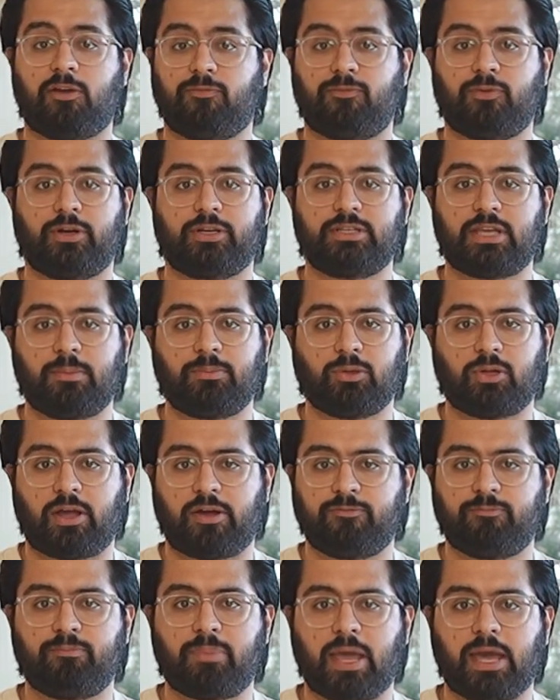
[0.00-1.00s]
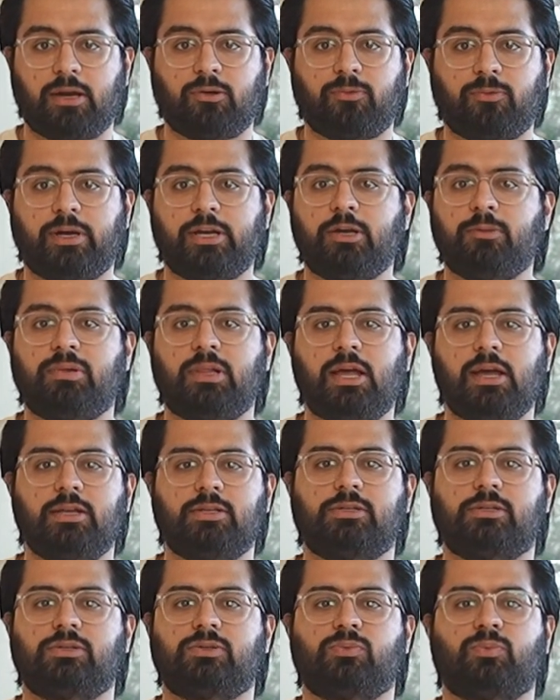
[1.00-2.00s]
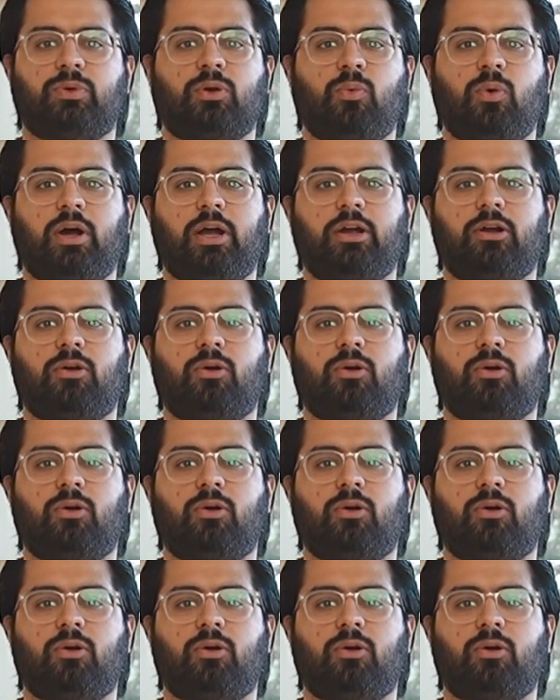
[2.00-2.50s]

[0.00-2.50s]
for example, have panel ready appliances, require